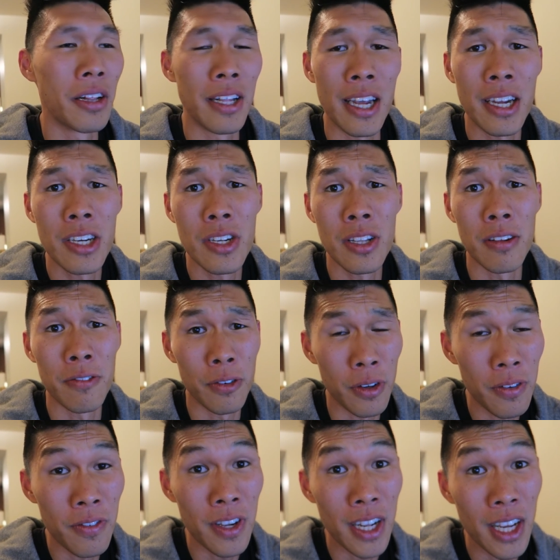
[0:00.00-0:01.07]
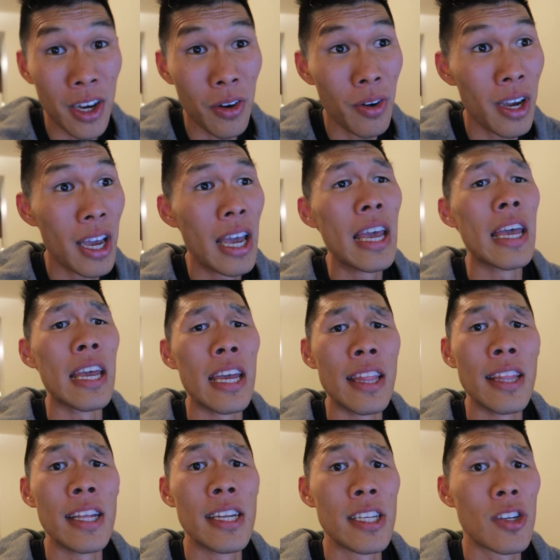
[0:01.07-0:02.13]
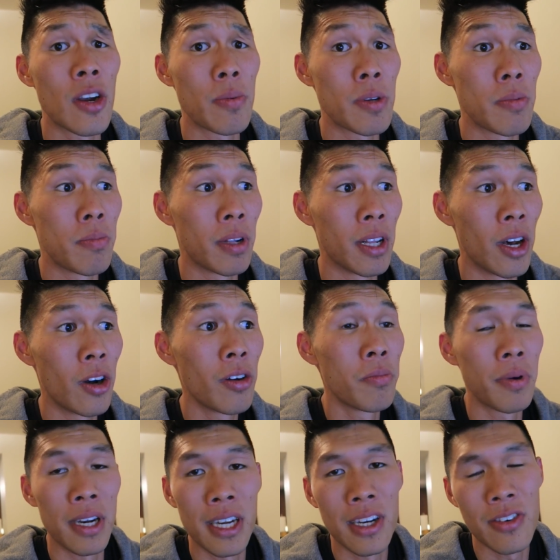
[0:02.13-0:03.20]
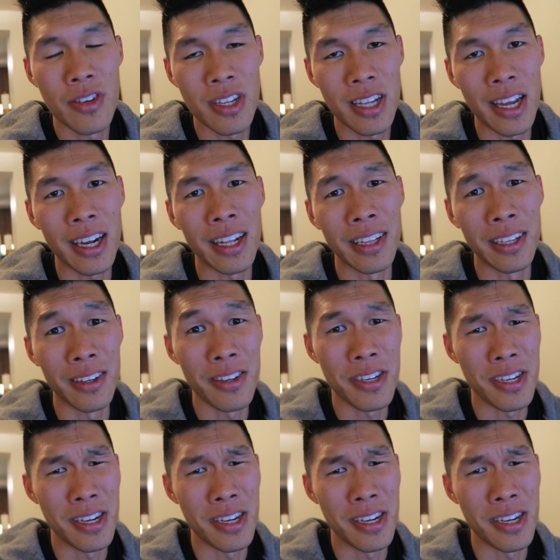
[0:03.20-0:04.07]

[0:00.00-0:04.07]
A link to the full video in the description below, but here's like a little